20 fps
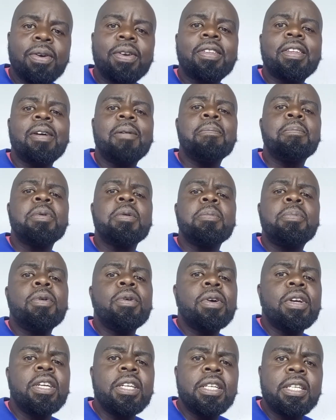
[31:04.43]
some
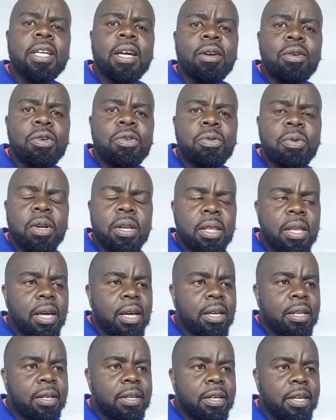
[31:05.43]
people eat a lot when they
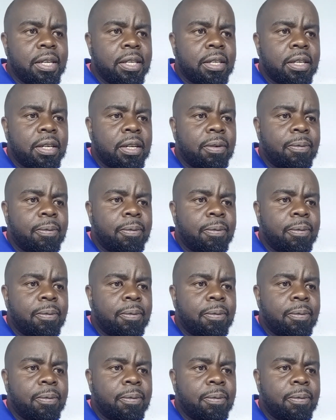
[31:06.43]
are stressed.